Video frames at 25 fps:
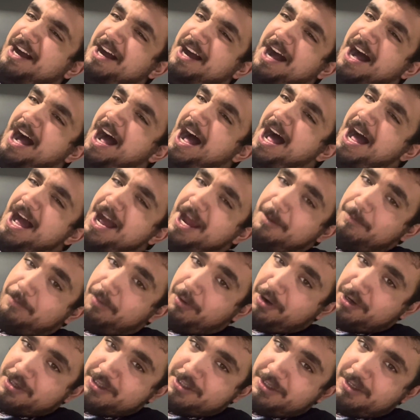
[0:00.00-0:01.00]
I
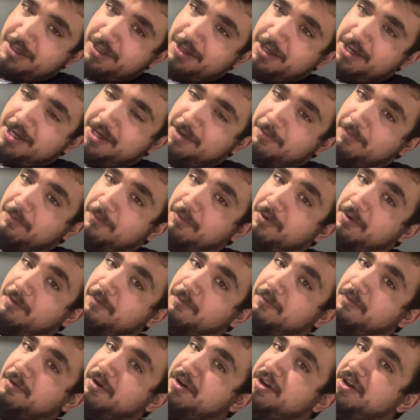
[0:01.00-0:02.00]
personally
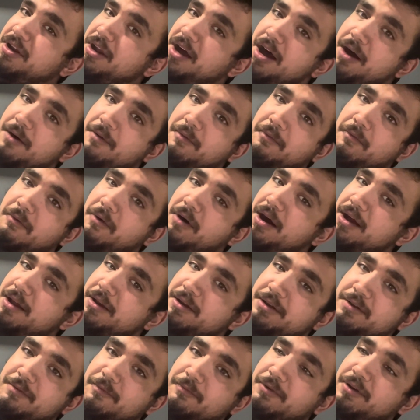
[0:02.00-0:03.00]
would not
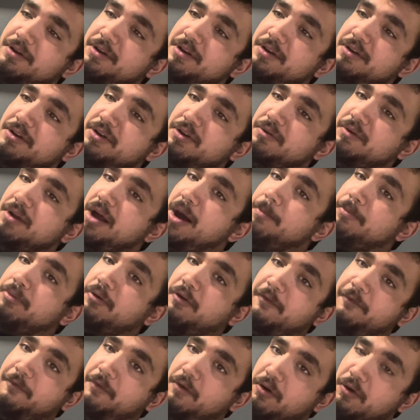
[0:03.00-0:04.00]

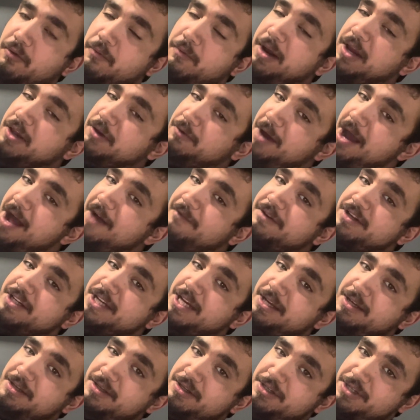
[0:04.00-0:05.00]
prefer we draft
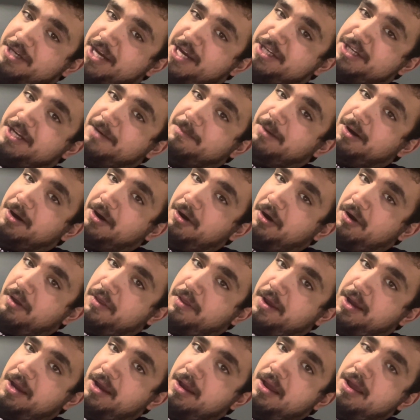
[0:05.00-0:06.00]
J.J.
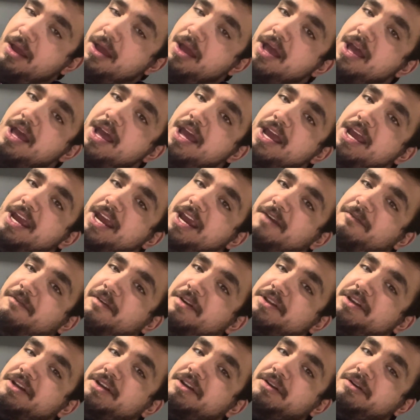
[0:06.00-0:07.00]
McCarthy. He
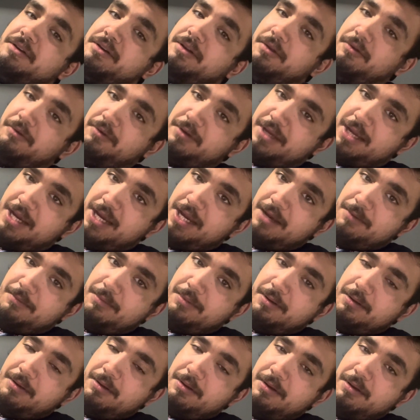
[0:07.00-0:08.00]
fits on another team,
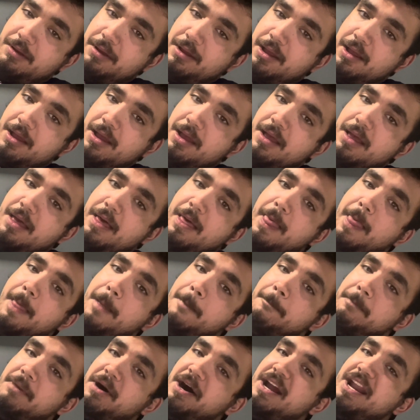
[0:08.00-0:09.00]

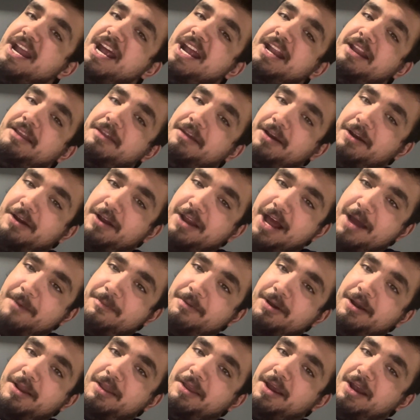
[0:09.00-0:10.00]
but anything could
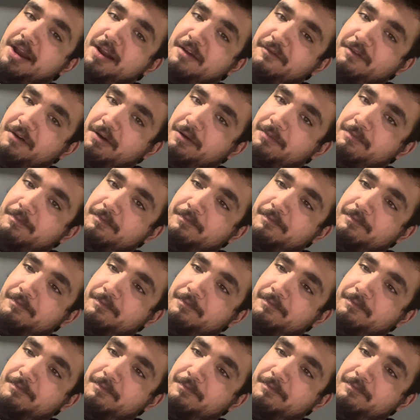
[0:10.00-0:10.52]
happen in the NFL.